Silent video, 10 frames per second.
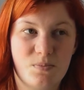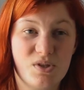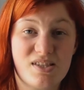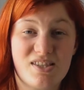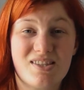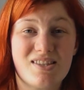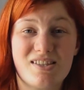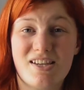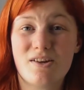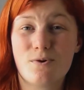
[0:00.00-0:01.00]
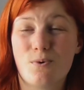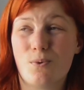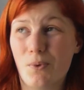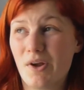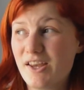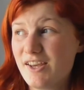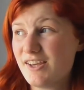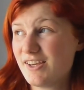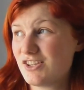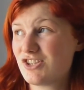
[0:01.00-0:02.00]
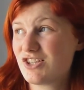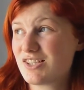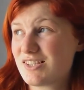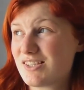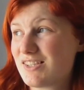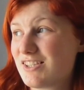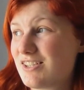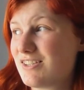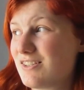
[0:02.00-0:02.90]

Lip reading: but still, it's just